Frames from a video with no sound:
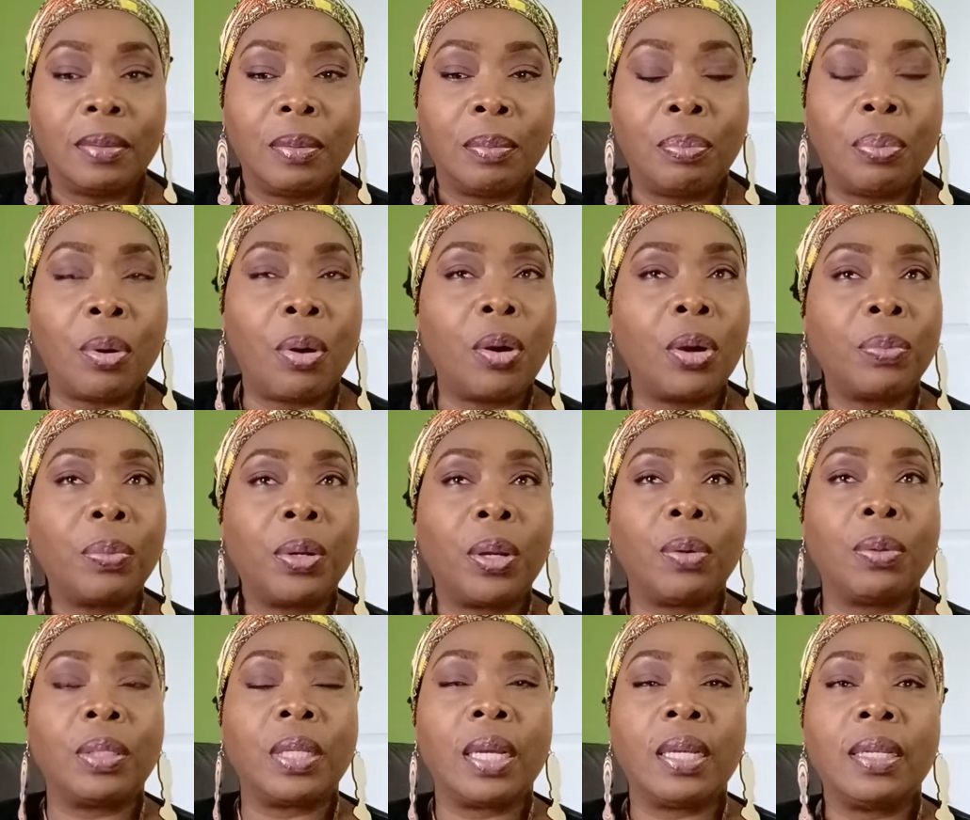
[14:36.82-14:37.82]
born
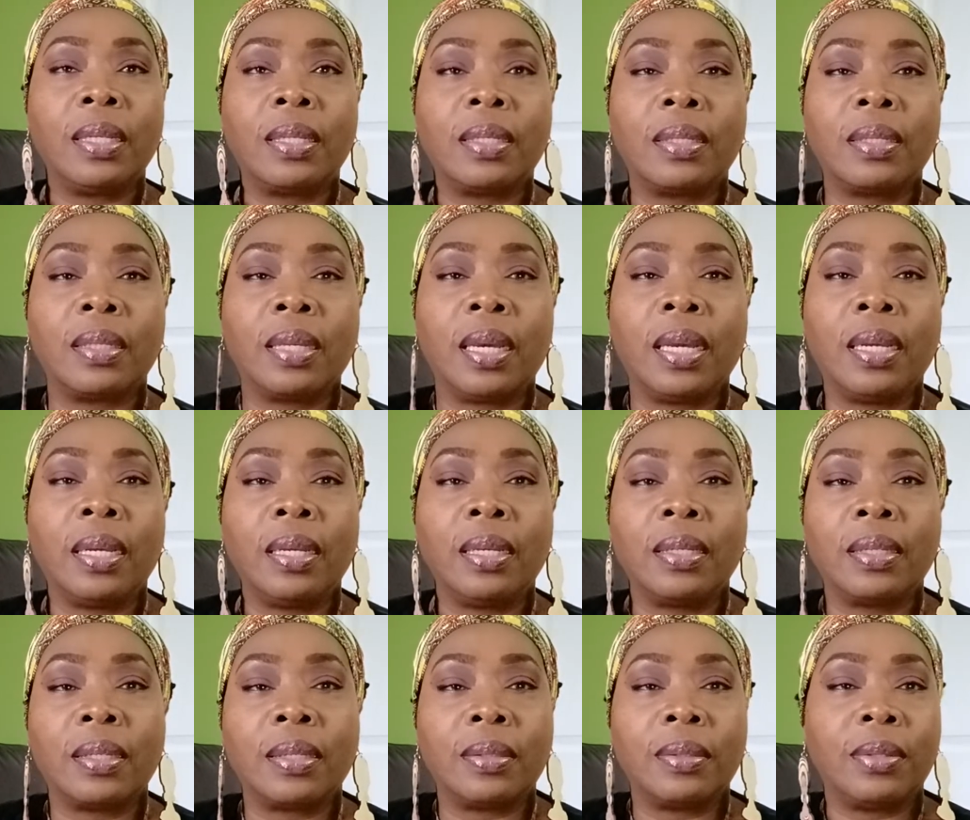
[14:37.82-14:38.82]
without any,
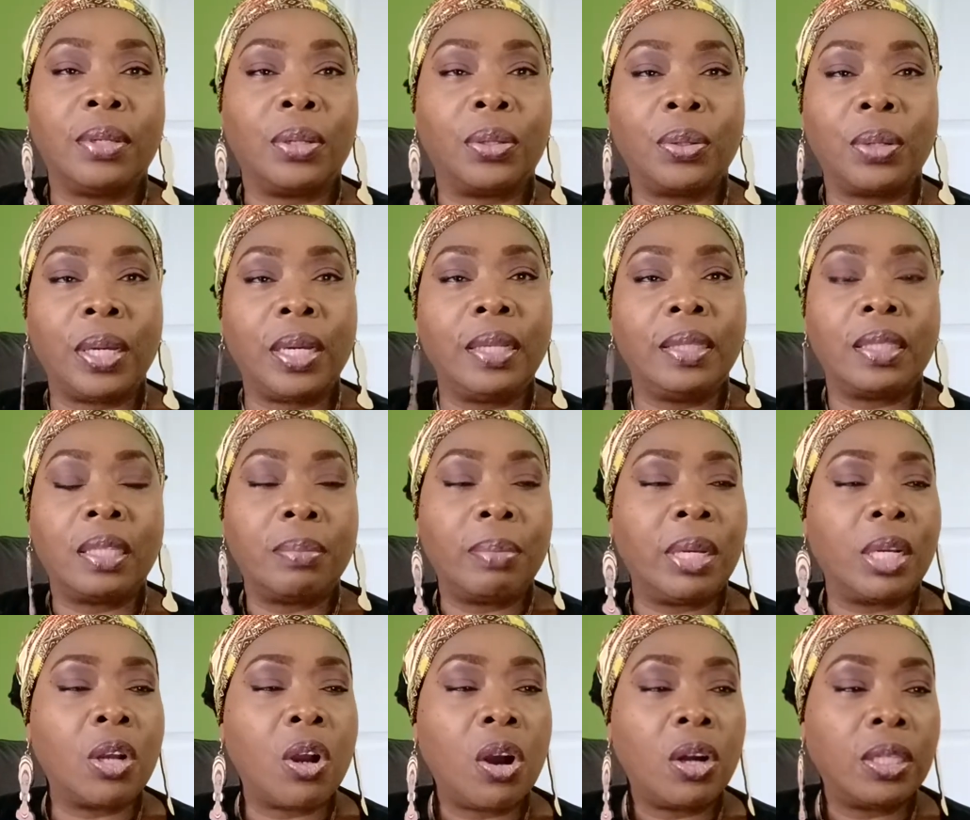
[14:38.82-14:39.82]
you know,
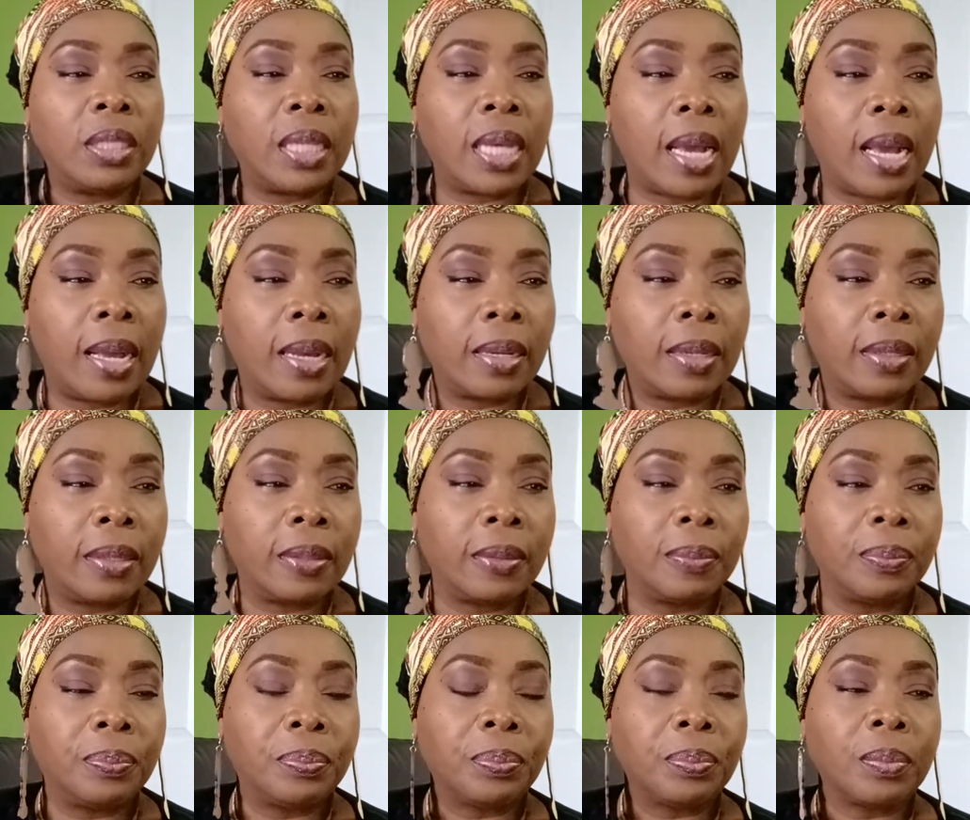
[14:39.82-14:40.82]
intimate contact,
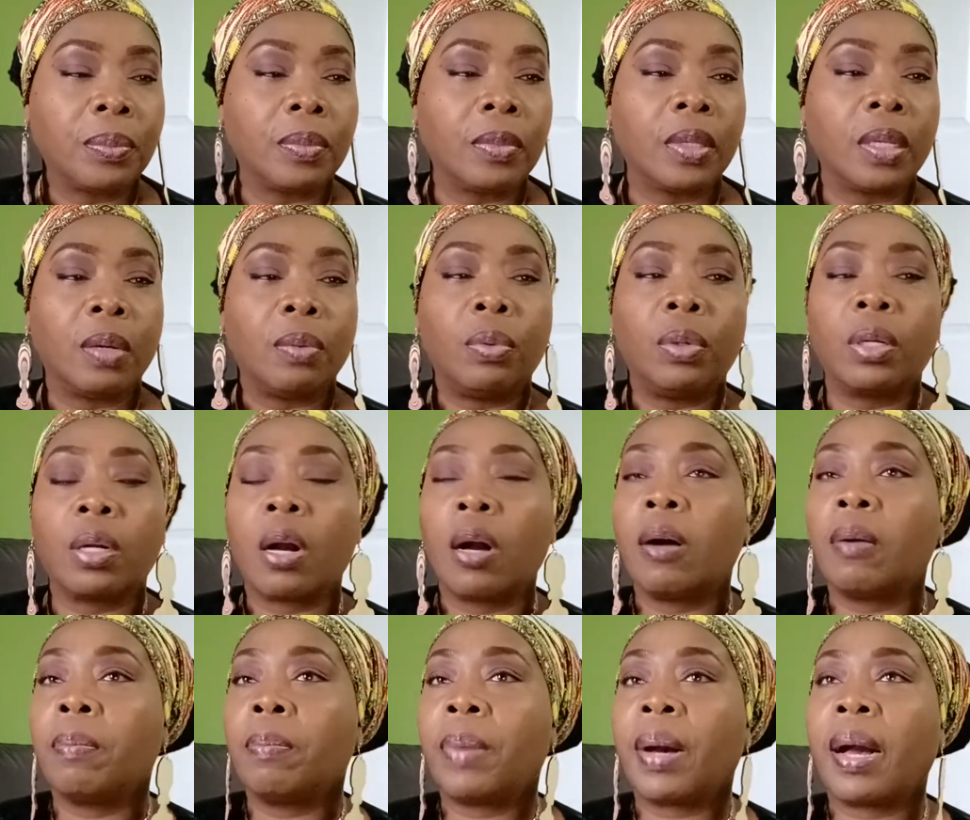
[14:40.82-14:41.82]
will
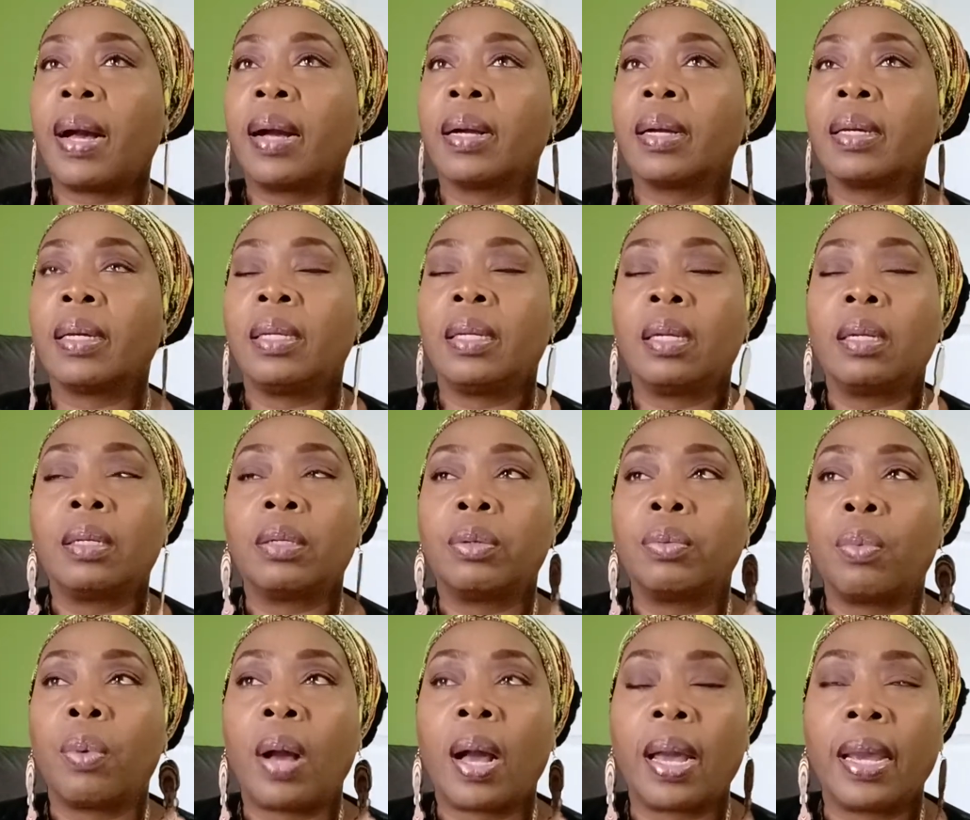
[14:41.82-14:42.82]
come back in a little
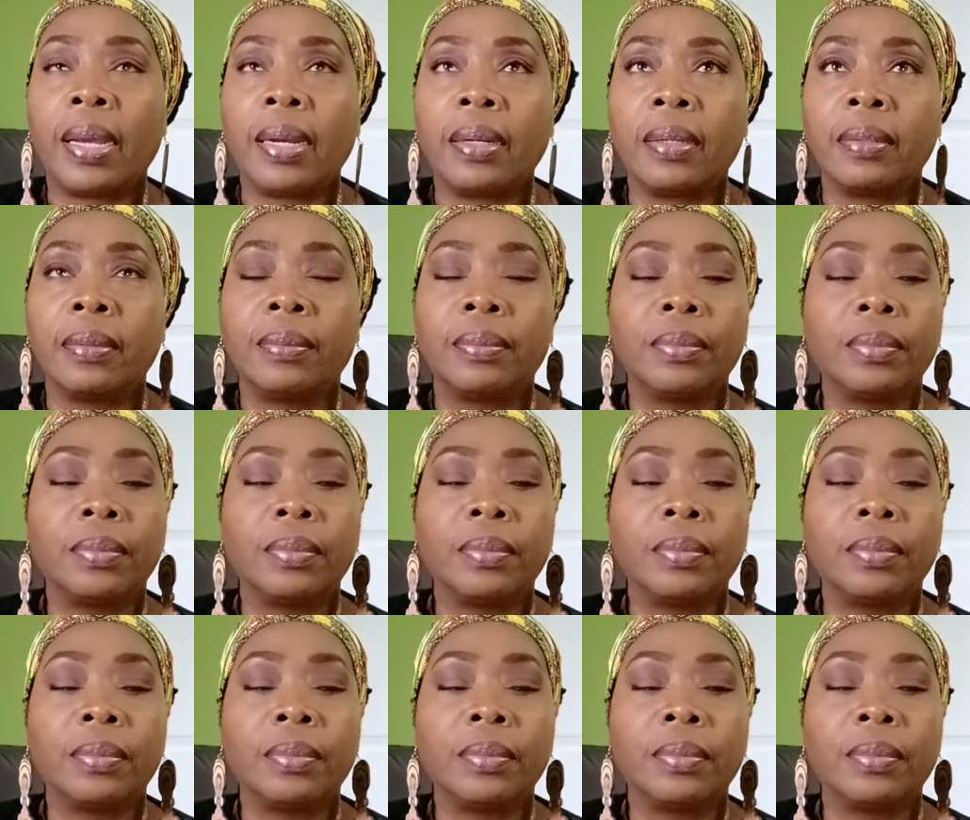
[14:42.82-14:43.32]
while